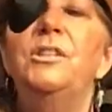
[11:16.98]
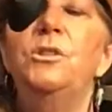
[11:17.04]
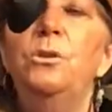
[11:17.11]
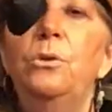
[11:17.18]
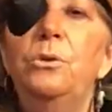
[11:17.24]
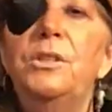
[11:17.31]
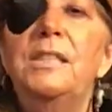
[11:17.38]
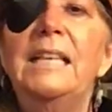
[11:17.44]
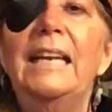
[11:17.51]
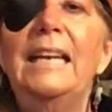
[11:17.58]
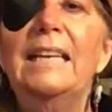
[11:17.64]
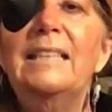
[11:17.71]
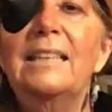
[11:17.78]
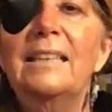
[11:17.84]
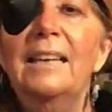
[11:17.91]
do sing
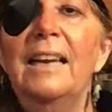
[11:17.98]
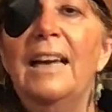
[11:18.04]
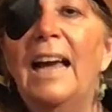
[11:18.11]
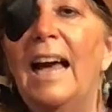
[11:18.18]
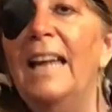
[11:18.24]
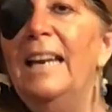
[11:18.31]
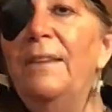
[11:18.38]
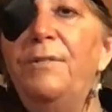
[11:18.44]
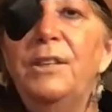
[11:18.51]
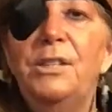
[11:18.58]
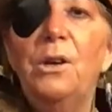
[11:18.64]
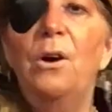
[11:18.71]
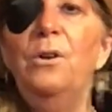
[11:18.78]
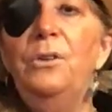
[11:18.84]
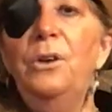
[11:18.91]
it. And if you
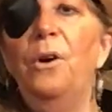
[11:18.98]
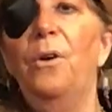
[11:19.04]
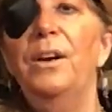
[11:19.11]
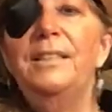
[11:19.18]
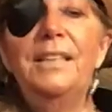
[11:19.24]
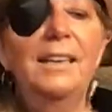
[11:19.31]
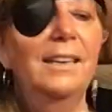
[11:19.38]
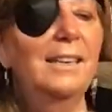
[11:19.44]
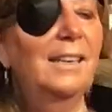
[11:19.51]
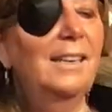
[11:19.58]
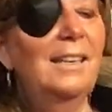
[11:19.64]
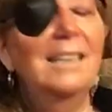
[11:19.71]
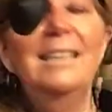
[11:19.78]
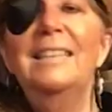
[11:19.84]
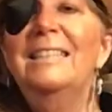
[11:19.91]
don't know it,
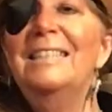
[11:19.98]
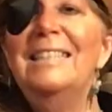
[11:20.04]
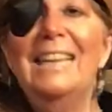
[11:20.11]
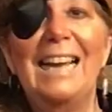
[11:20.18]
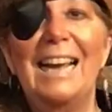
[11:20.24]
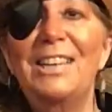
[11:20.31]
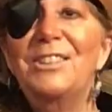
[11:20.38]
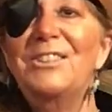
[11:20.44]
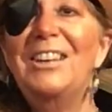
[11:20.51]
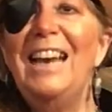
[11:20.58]
sing extra